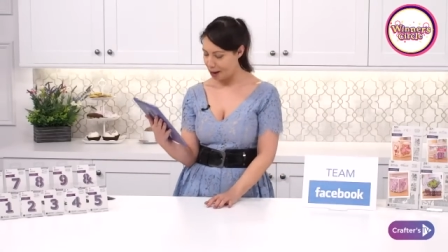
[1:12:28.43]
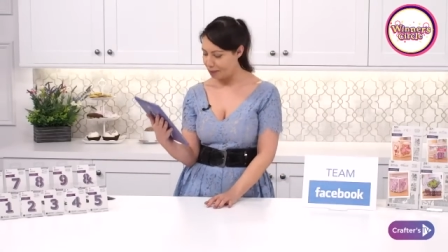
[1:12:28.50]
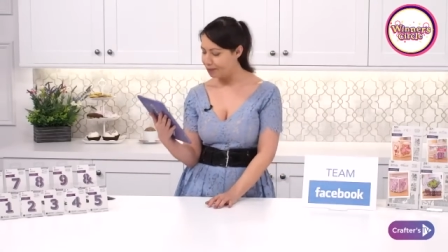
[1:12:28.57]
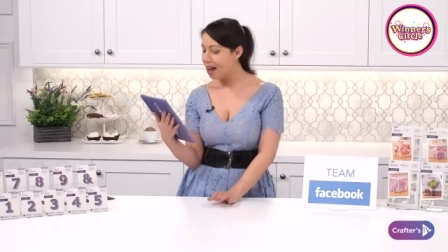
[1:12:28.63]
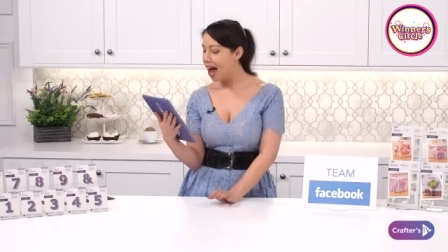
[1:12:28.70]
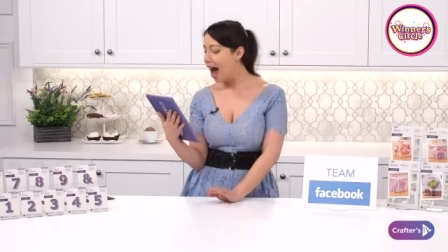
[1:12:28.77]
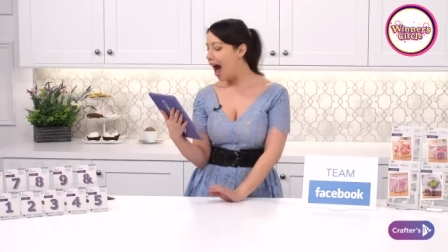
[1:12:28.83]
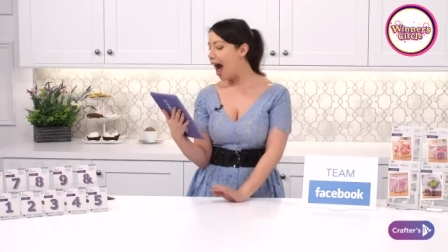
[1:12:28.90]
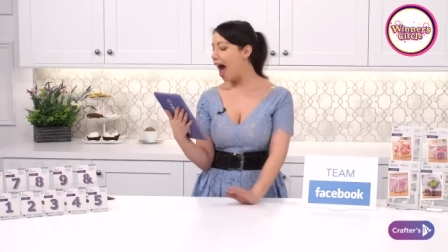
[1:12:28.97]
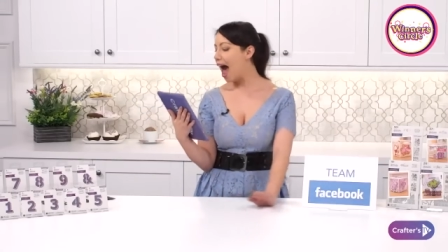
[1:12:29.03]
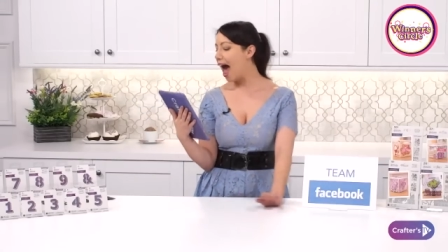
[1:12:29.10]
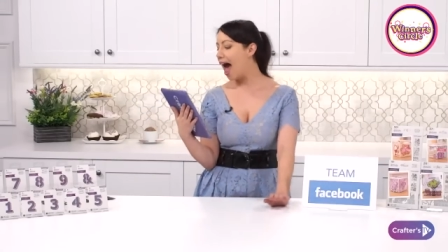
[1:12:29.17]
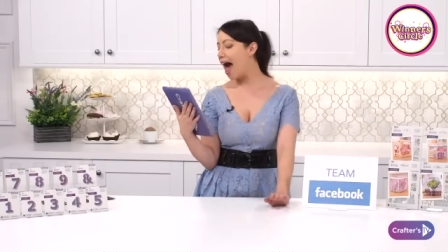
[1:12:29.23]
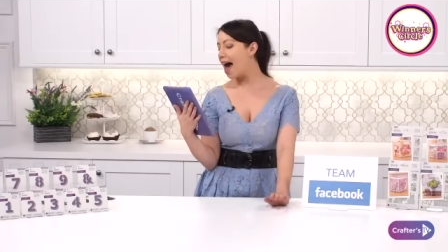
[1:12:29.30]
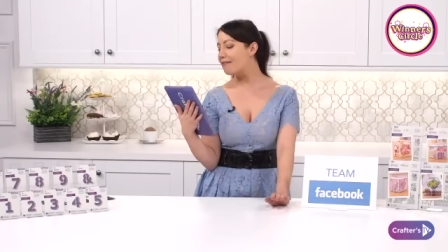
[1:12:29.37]
Oh,
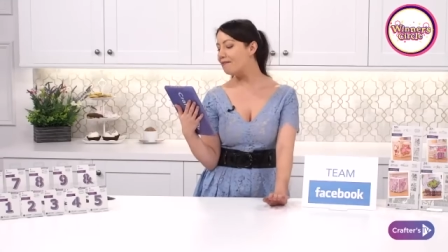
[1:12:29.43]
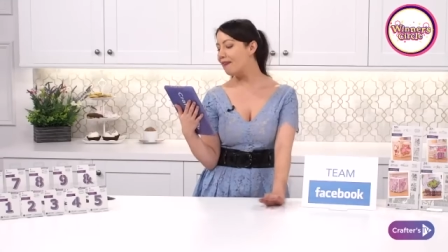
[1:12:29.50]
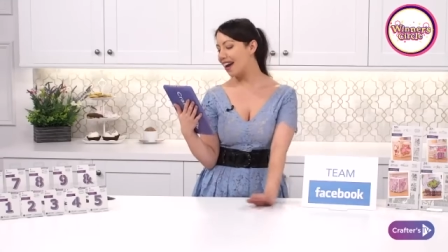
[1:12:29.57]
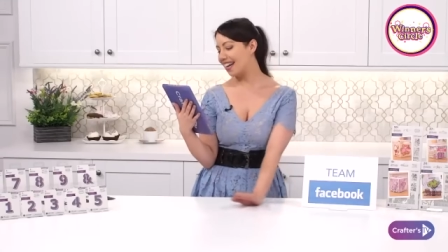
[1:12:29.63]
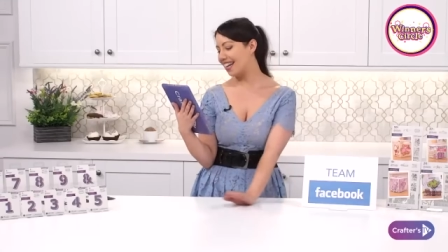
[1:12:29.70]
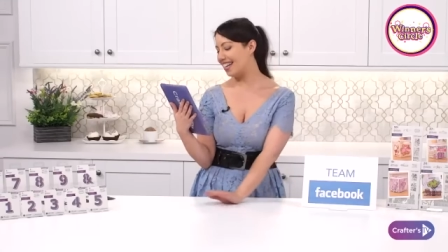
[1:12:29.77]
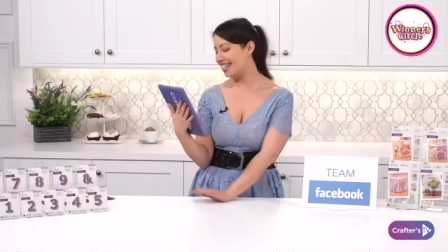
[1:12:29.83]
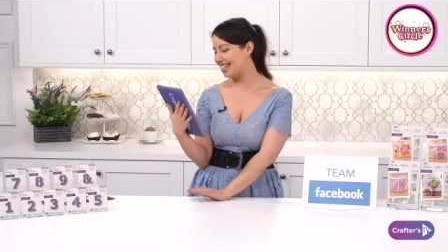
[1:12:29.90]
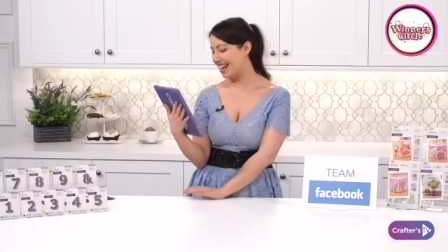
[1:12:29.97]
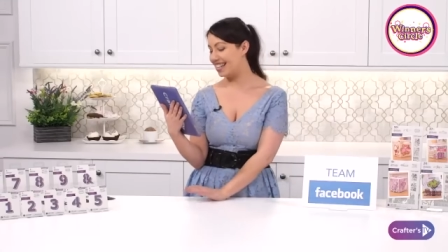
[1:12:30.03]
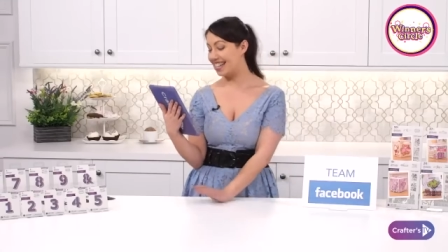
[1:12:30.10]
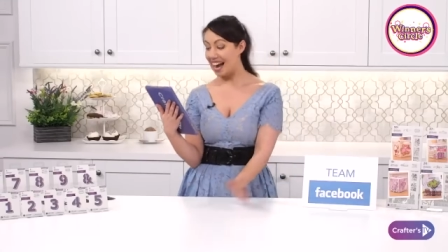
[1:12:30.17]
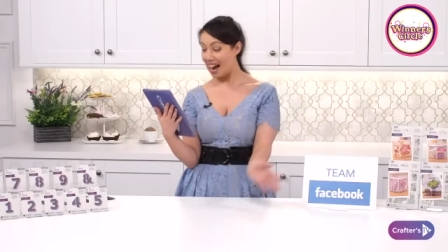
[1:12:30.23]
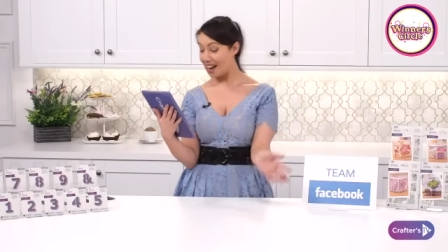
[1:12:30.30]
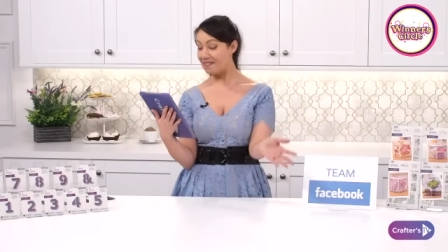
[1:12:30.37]
Becky
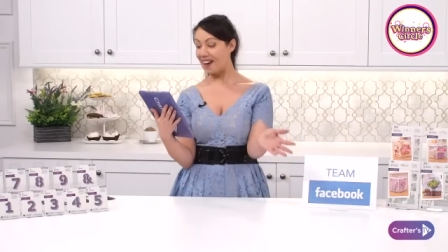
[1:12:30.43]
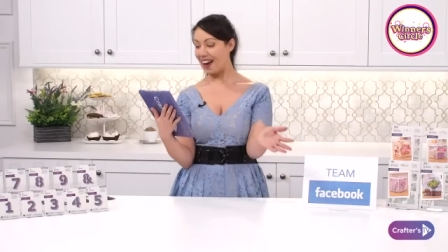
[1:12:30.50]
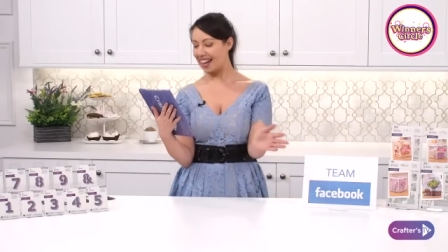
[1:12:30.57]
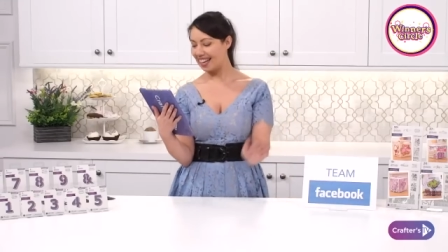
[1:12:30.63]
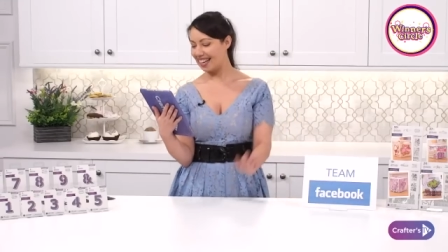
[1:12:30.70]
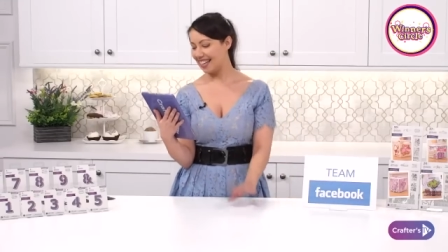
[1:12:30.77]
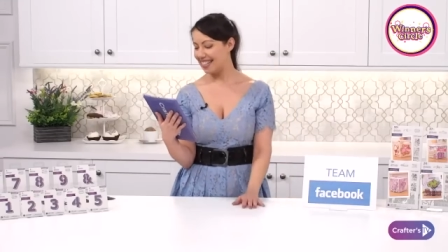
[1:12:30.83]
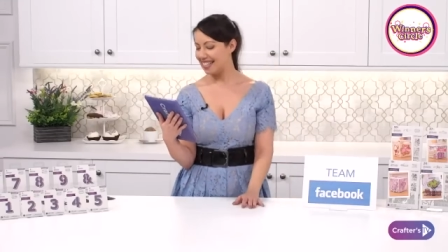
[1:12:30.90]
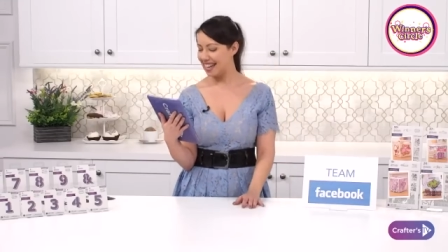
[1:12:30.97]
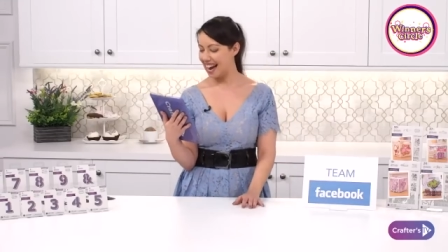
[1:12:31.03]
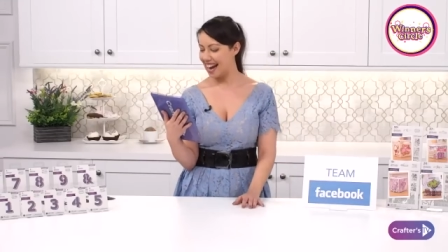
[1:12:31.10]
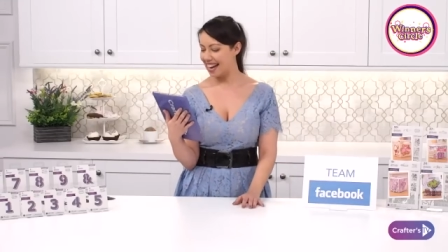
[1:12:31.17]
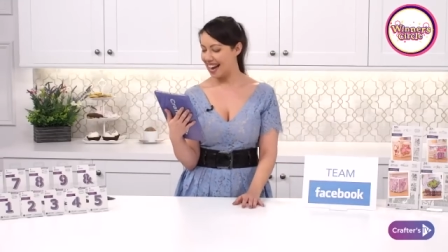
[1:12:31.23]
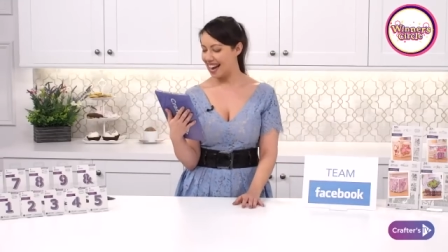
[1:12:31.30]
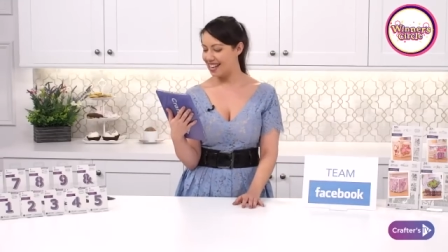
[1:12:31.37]
says, hi Becky,
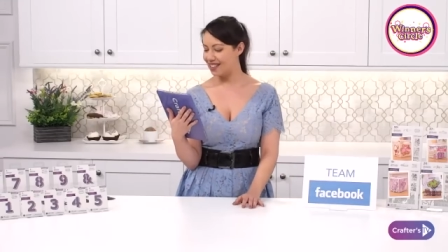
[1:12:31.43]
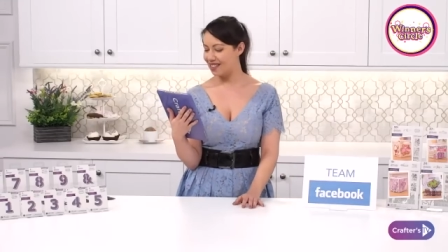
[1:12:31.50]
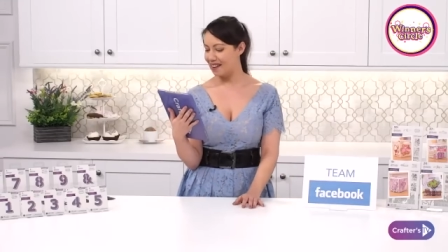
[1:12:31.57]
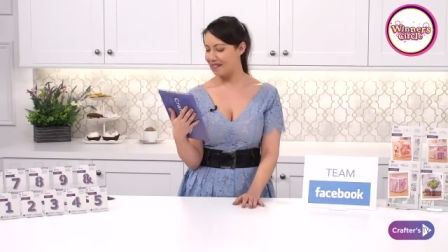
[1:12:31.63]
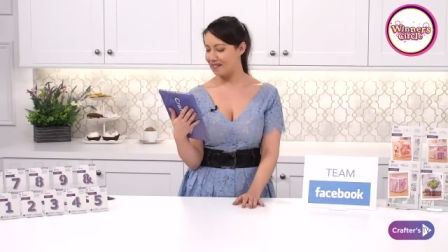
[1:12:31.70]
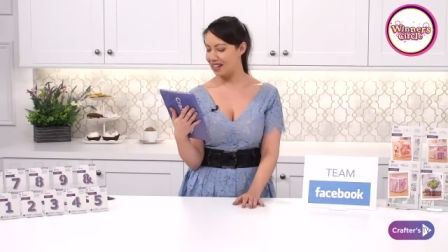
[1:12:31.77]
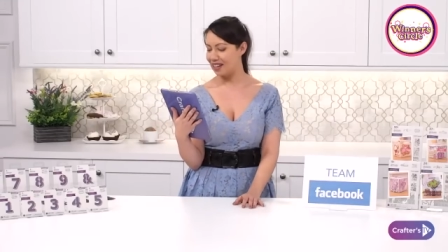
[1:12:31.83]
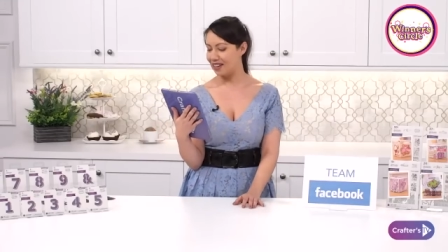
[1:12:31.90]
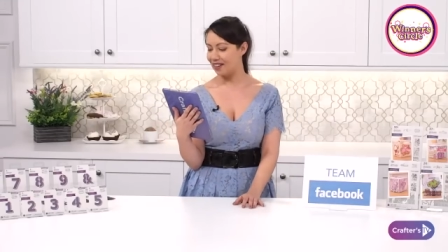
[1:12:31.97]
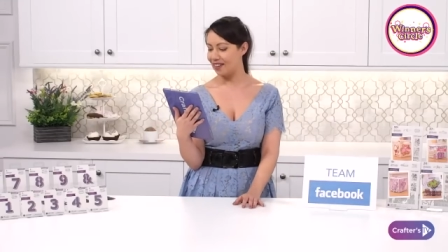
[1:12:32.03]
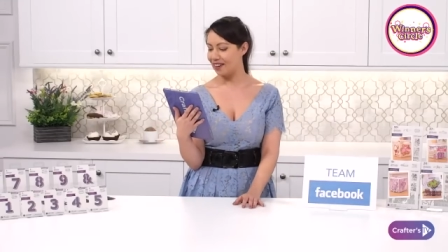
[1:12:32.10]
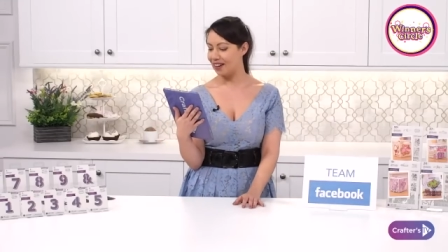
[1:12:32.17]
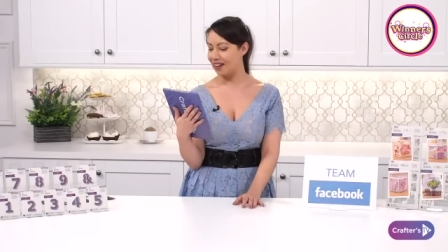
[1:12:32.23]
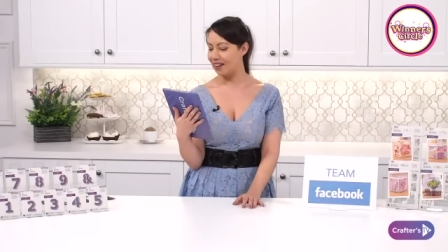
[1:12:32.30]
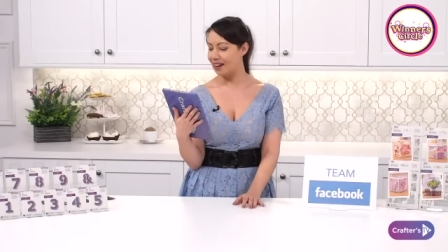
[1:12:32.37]
Jan and crafty
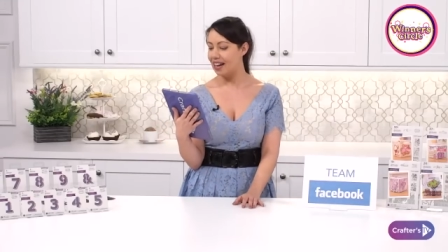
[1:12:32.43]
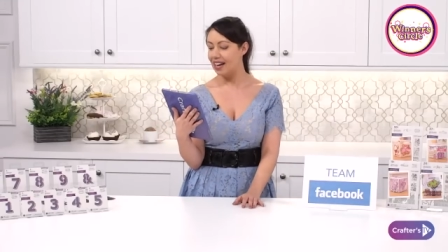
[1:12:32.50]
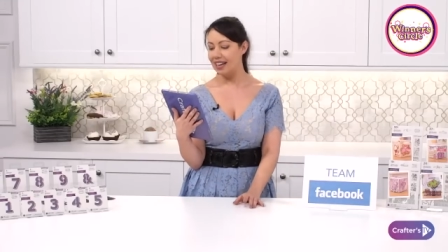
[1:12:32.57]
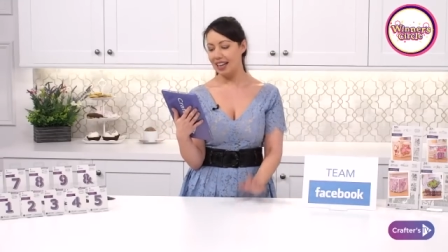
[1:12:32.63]
crew.